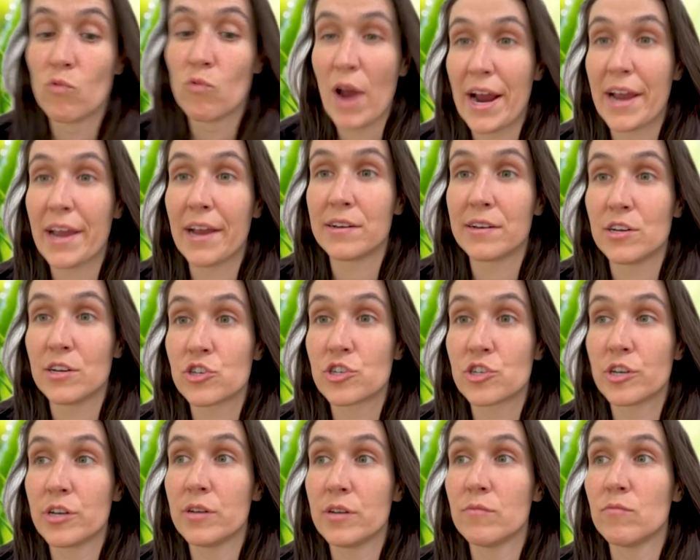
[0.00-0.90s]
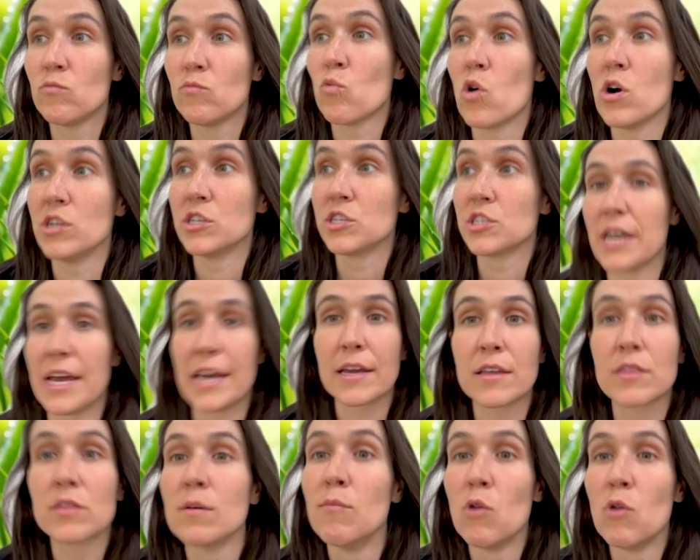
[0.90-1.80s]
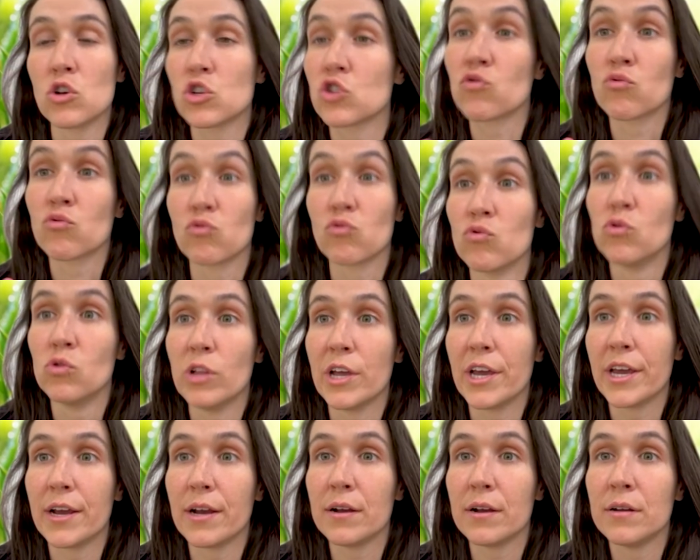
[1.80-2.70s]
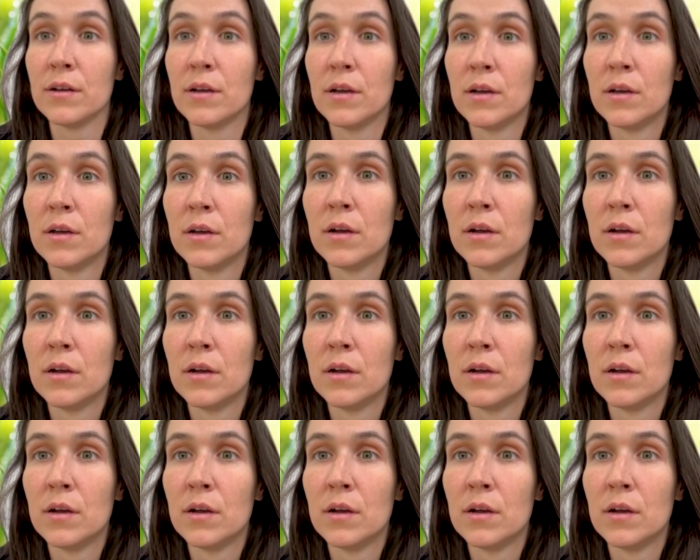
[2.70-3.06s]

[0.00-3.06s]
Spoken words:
recognition was, like, the most grueling.